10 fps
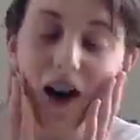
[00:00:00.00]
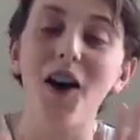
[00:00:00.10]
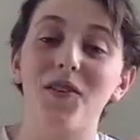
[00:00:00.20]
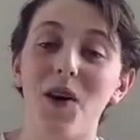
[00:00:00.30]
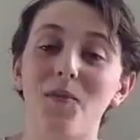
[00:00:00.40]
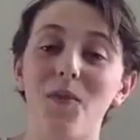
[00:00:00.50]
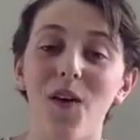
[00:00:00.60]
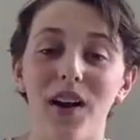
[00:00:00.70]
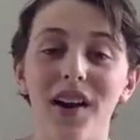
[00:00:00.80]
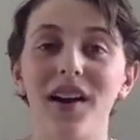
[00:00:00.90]
Oh, No
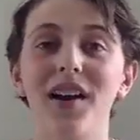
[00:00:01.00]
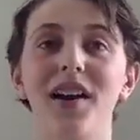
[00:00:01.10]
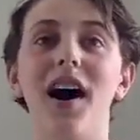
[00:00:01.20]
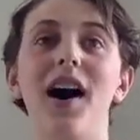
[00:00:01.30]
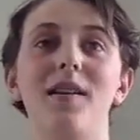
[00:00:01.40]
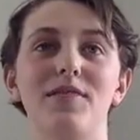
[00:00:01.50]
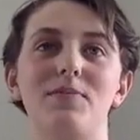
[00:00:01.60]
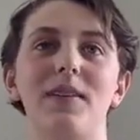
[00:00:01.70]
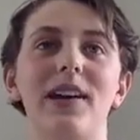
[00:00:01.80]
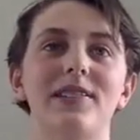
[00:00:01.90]
More,
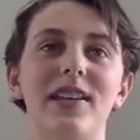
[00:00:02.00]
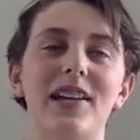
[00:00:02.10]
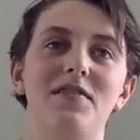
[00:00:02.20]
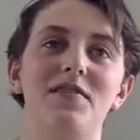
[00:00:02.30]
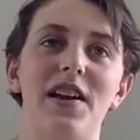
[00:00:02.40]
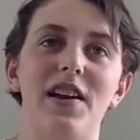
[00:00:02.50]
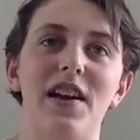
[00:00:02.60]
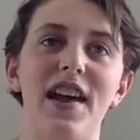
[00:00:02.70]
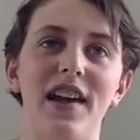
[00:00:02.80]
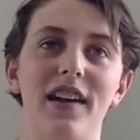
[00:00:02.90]
just because that's a
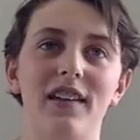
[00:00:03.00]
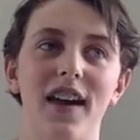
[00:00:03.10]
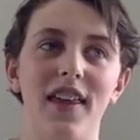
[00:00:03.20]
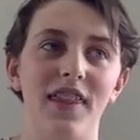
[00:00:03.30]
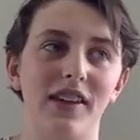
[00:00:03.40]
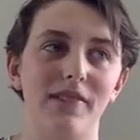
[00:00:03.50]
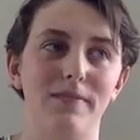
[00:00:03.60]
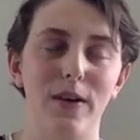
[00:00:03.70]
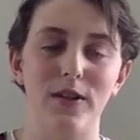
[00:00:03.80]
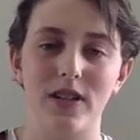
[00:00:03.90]
very, I think,
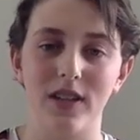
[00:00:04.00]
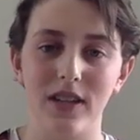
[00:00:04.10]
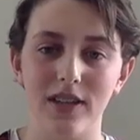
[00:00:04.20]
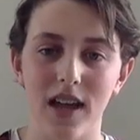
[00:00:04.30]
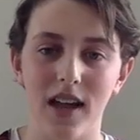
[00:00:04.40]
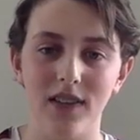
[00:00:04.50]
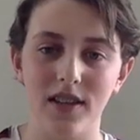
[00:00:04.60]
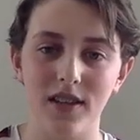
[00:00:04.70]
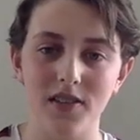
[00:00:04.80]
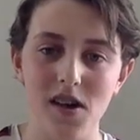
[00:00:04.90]
emotionally
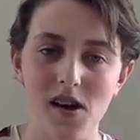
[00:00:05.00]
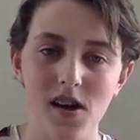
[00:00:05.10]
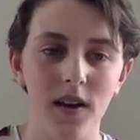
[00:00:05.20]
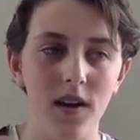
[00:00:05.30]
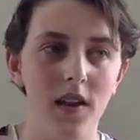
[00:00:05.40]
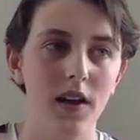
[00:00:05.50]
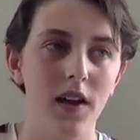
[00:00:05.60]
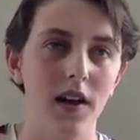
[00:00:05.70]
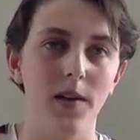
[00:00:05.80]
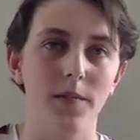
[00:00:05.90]
challenging song.
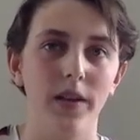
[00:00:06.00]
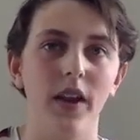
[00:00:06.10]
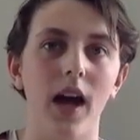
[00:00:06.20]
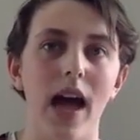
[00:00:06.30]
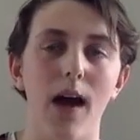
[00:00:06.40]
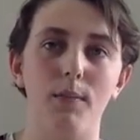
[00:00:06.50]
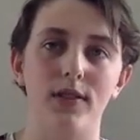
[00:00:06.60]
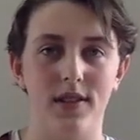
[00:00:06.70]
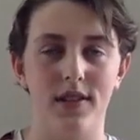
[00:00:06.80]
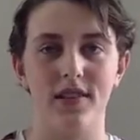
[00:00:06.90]
A lot
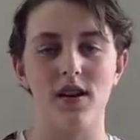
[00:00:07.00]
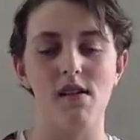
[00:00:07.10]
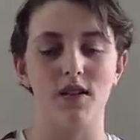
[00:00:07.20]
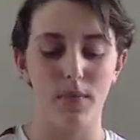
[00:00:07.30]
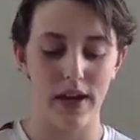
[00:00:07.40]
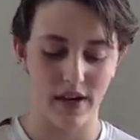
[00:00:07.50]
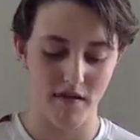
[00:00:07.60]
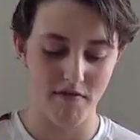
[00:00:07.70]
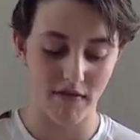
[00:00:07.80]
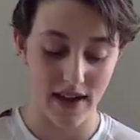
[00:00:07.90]
happens in that song. The Baker
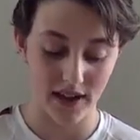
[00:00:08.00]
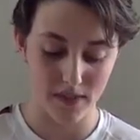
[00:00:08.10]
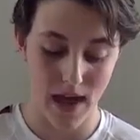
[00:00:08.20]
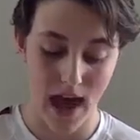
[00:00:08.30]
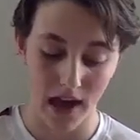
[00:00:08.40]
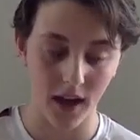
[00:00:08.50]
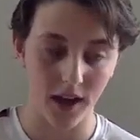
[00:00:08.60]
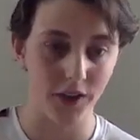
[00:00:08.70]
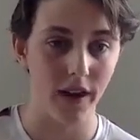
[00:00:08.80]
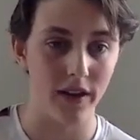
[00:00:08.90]
reflects back
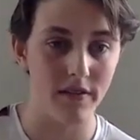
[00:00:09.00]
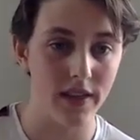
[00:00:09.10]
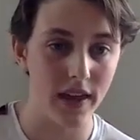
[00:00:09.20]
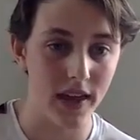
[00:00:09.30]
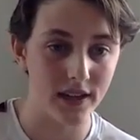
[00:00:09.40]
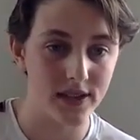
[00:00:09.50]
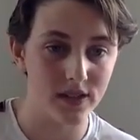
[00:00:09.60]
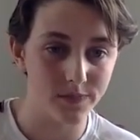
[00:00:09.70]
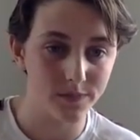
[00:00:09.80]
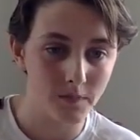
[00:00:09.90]
on a lot of
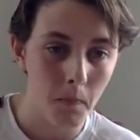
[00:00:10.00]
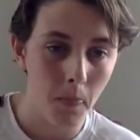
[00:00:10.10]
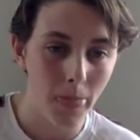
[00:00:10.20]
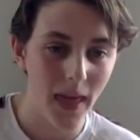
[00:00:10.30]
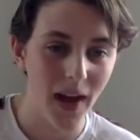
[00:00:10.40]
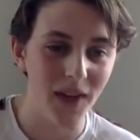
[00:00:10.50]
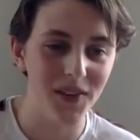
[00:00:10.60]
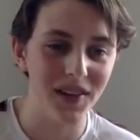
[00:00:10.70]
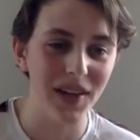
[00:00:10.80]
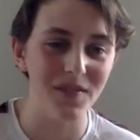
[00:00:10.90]
things. How do
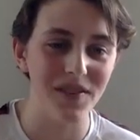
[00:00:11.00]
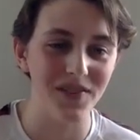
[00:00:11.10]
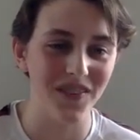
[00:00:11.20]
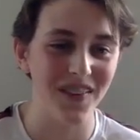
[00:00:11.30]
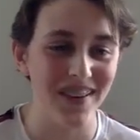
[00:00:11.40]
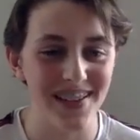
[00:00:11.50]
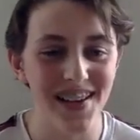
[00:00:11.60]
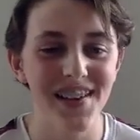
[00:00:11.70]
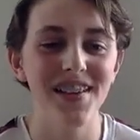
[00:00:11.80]
you keep your voice?